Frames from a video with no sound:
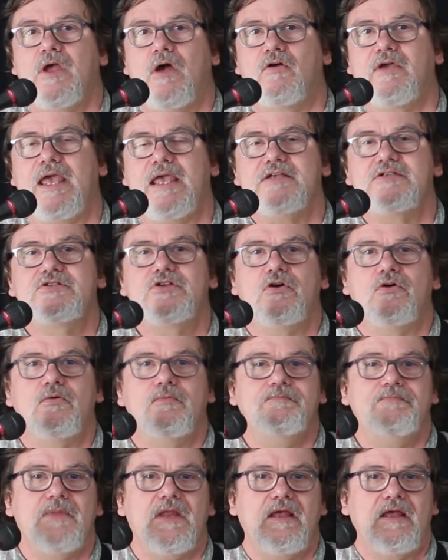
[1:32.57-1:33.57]
Okay,
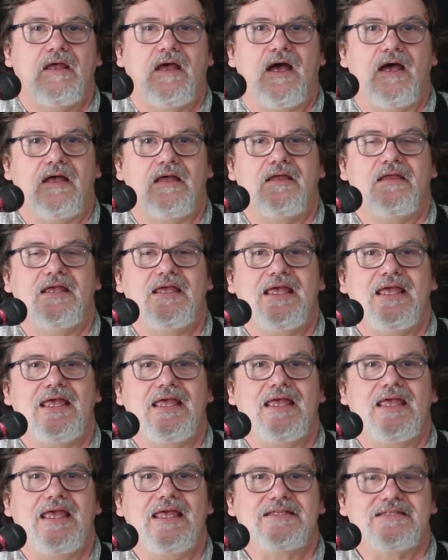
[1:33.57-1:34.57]
so
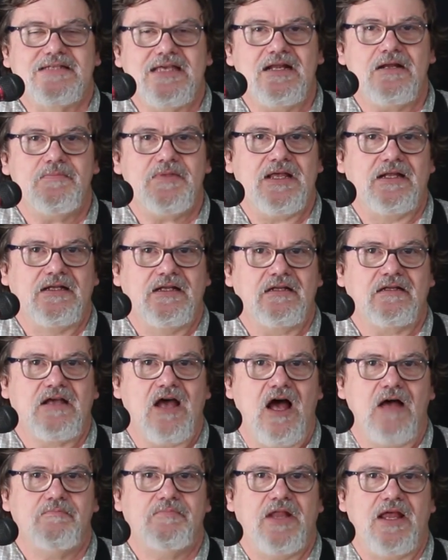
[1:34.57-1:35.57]
it's going to be a little
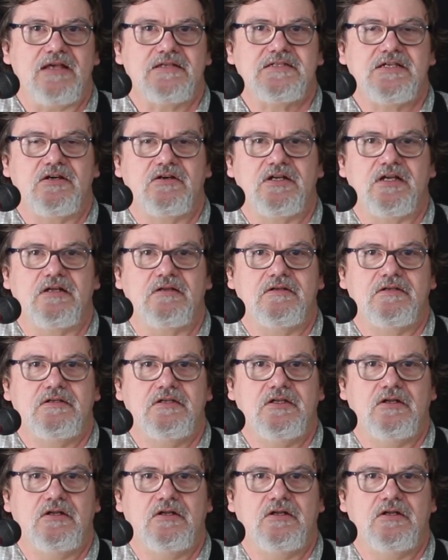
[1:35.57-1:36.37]
complex here to